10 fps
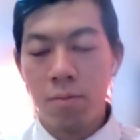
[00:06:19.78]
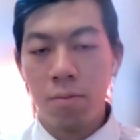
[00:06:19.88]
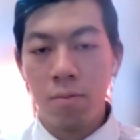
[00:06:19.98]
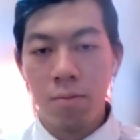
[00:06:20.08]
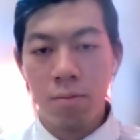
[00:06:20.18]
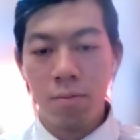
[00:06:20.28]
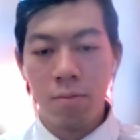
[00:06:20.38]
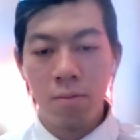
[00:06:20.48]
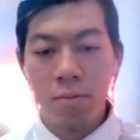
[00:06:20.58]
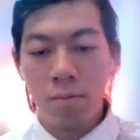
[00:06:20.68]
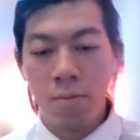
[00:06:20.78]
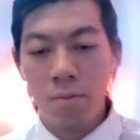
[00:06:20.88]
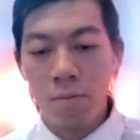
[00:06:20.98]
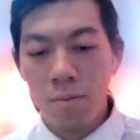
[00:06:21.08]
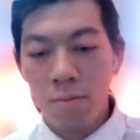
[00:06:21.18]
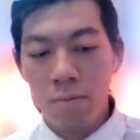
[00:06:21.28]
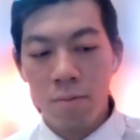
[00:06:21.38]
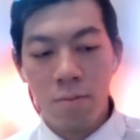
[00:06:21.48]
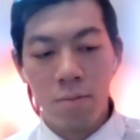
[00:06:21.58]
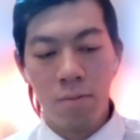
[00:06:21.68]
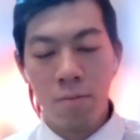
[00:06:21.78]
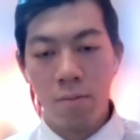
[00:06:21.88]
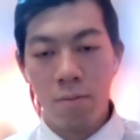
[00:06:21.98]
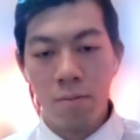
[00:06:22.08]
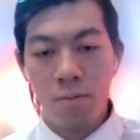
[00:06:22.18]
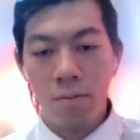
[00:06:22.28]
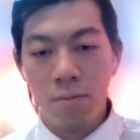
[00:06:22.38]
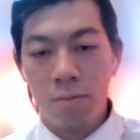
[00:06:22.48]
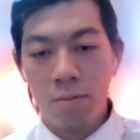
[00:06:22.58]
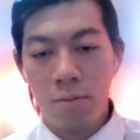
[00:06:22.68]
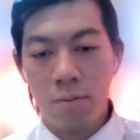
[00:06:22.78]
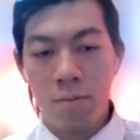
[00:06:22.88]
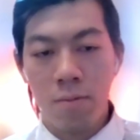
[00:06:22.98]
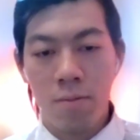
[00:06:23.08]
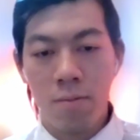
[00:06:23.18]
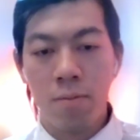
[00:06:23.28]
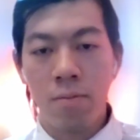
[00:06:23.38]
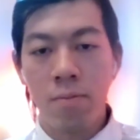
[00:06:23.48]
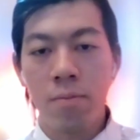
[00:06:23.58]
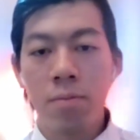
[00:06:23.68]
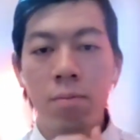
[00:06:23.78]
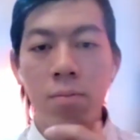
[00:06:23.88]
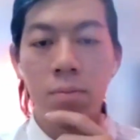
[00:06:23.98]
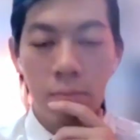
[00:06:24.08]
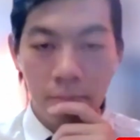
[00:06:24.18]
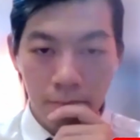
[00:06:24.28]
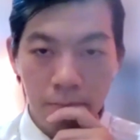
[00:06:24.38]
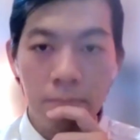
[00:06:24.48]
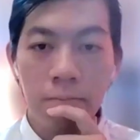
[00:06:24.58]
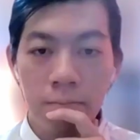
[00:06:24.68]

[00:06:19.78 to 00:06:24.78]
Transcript: No words are spoken by the person on screen.